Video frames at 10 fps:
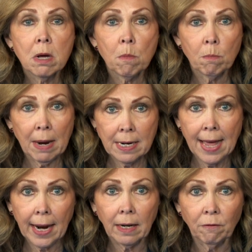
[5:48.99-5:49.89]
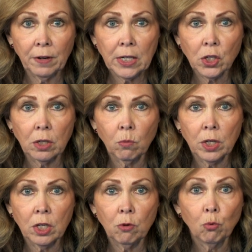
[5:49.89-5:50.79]
made that confession, when
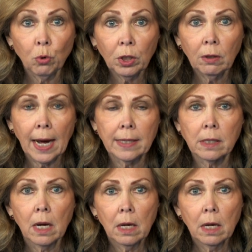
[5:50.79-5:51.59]
you realized,